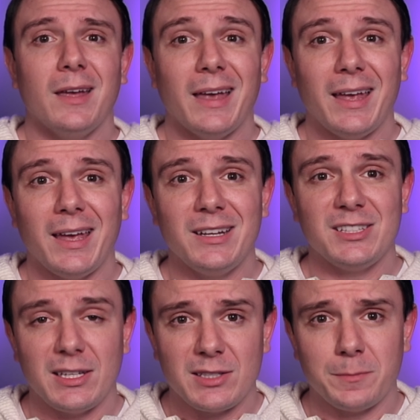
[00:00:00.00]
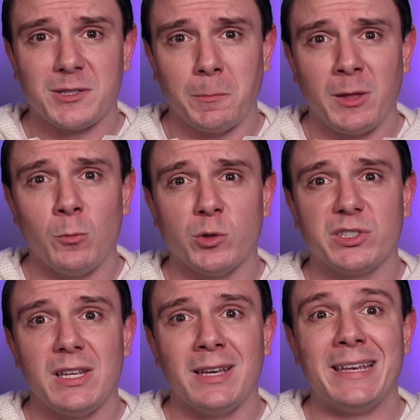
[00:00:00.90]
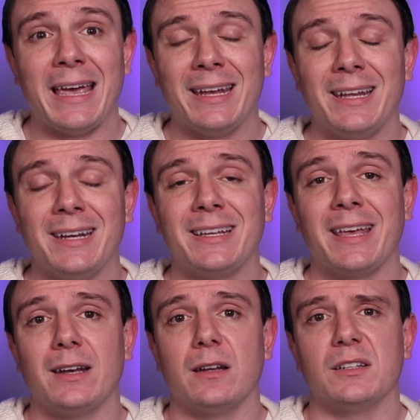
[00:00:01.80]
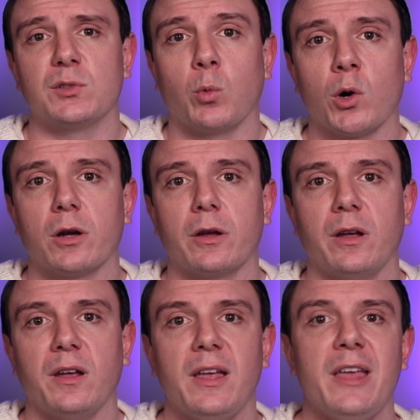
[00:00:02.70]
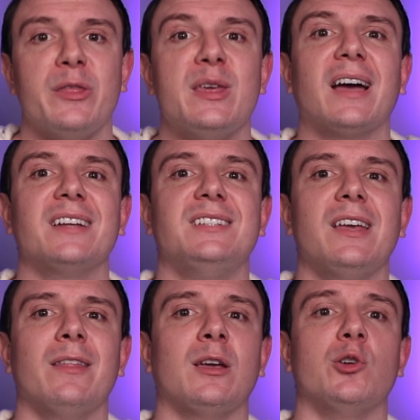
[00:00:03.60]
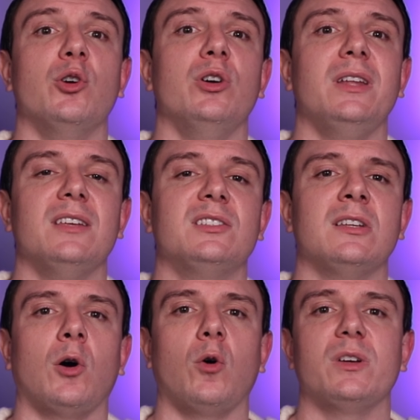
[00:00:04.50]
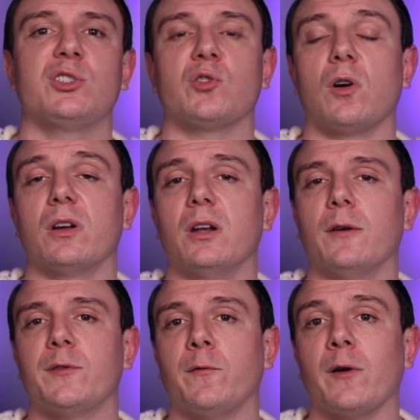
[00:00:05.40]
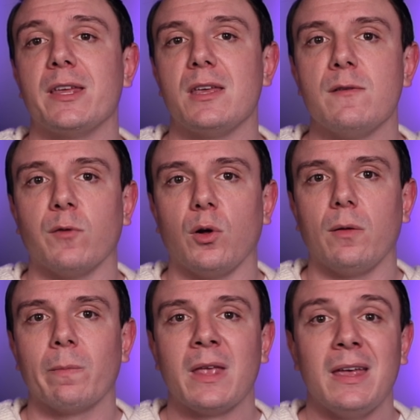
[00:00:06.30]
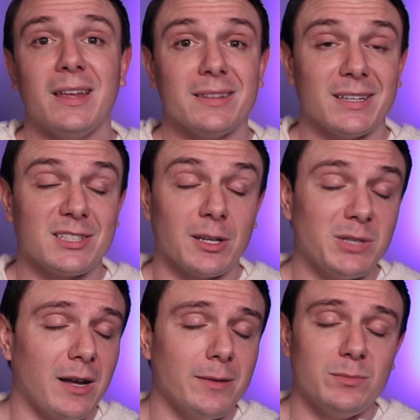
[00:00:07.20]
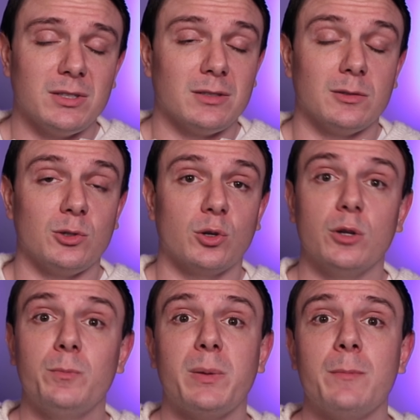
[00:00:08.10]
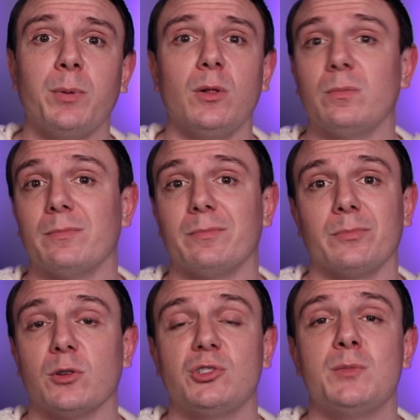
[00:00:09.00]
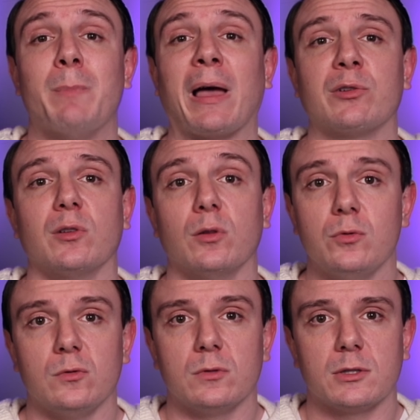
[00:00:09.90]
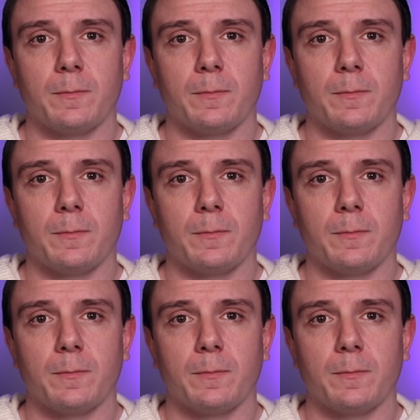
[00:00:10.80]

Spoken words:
And it sets up something we'll see again and again in his work. The idea that good isn't always strong enough to fight evil. That sometimes good people, they're just bound to lose.